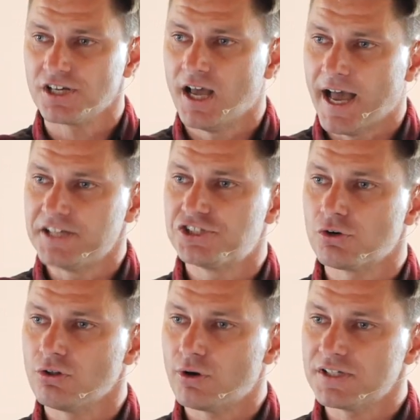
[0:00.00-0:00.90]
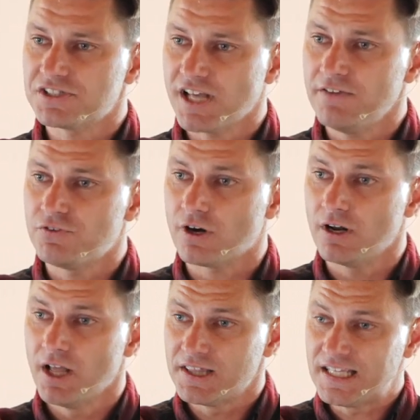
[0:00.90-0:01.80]
as your Lord and Savior,
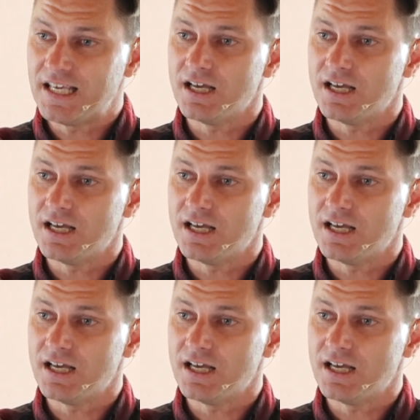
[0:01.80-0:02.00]
the,